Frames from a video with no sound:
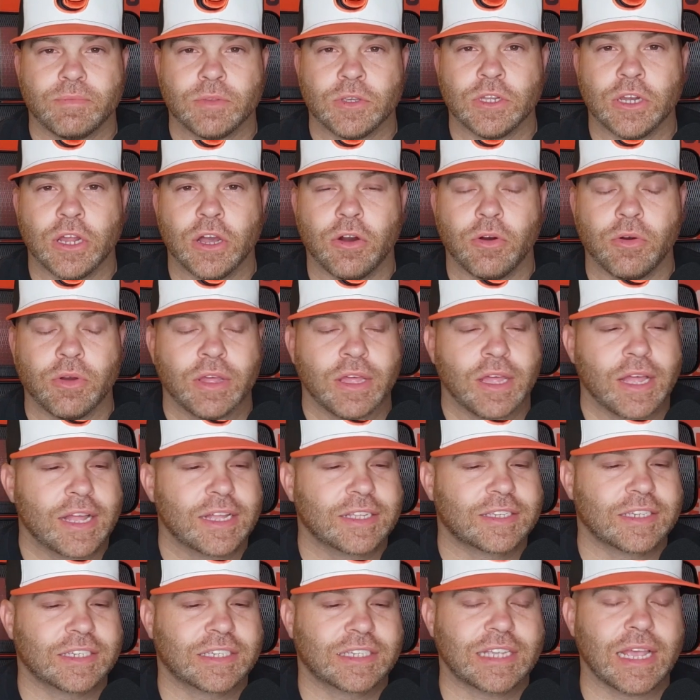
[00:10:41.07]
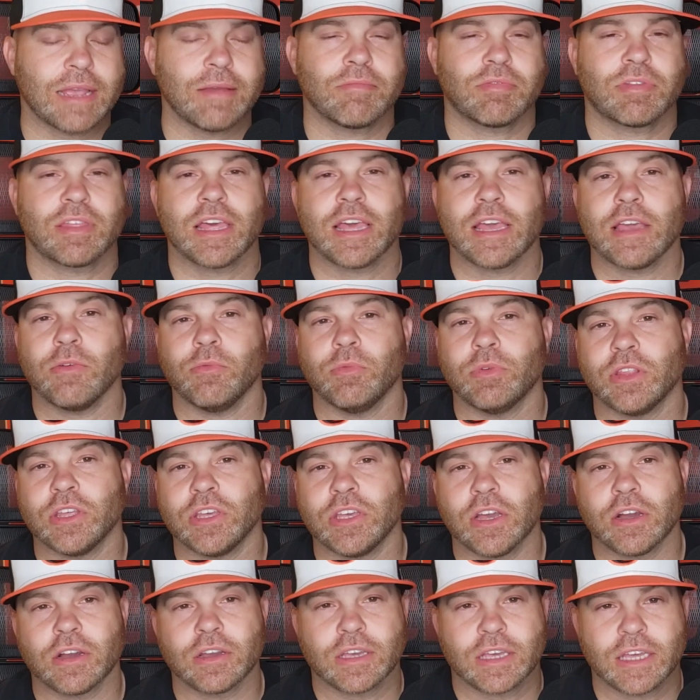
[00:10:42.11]
It's the same thing when the
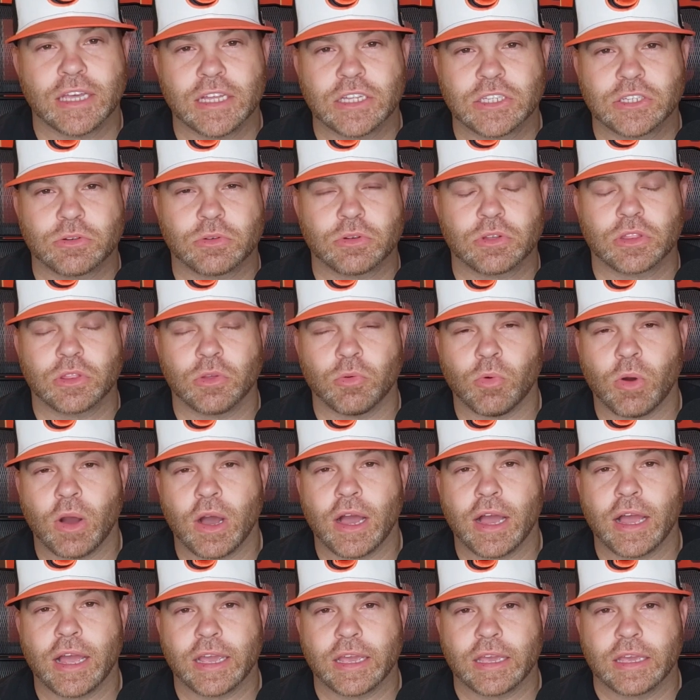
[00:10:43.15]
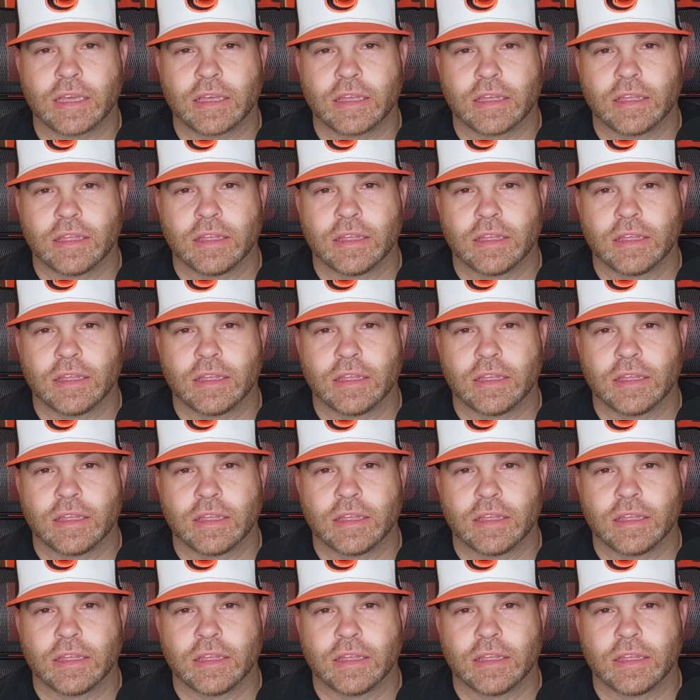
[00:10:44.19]
young kids are at the Y,